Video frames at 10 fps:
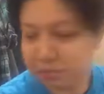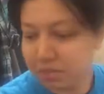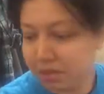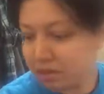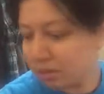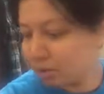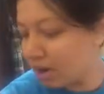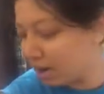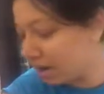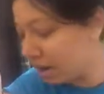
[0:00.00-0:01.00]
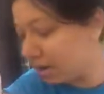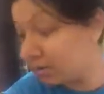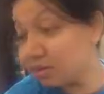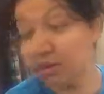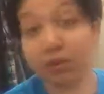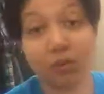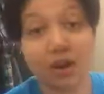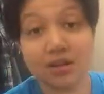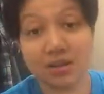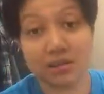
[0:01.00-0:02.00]
But the
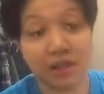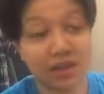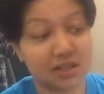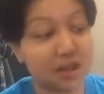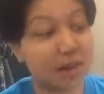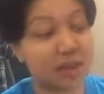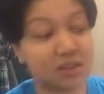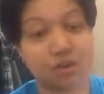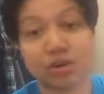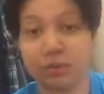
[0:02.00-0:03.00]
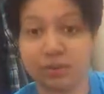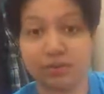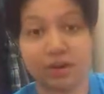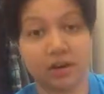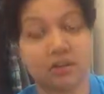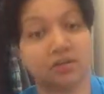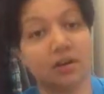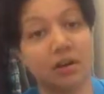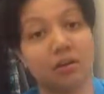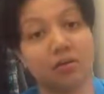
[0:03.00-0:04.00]
ones I mix up, I store them in the fridge.
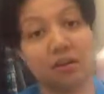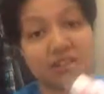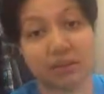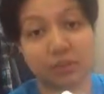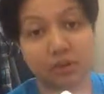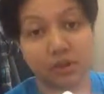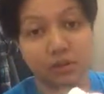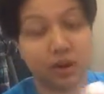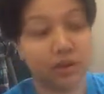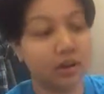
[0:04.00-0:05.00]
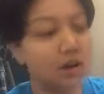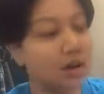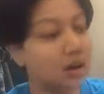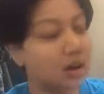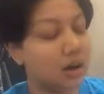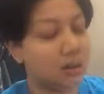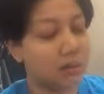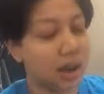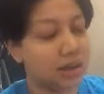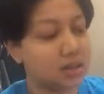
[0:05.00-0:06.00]
For example, this one,
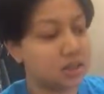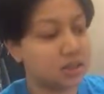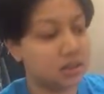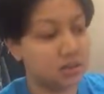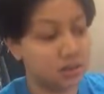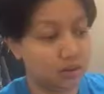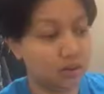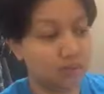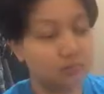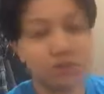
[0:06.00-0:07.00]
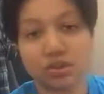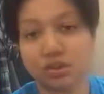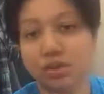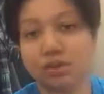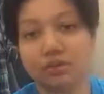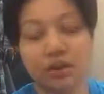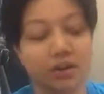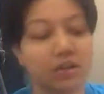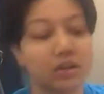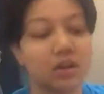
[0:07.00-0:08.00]
I did store in the
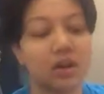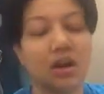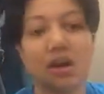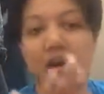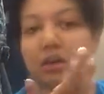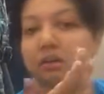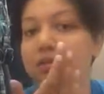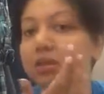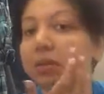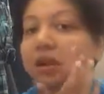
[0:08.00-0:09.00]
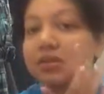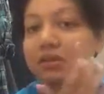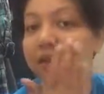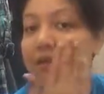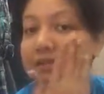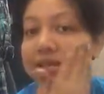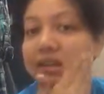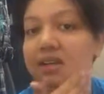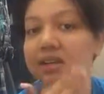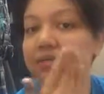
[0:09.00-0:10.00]
fridge. So because of the
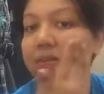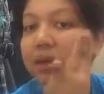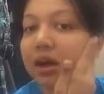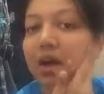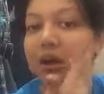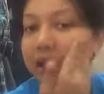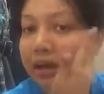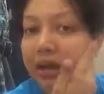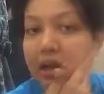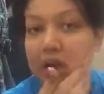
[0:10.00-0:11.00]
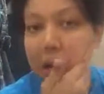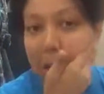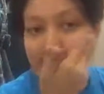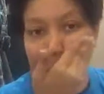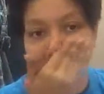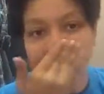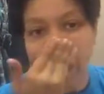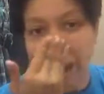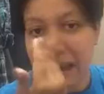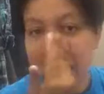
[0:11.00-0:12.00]
stickiness from the honey,
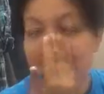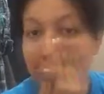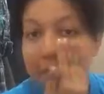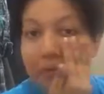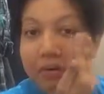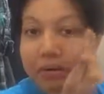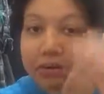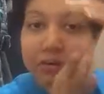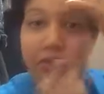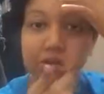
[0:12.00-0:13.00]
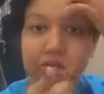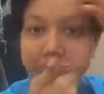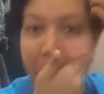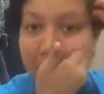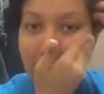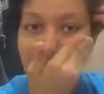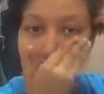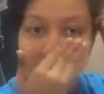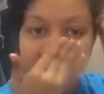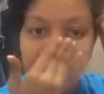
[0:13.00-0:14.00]
I am going to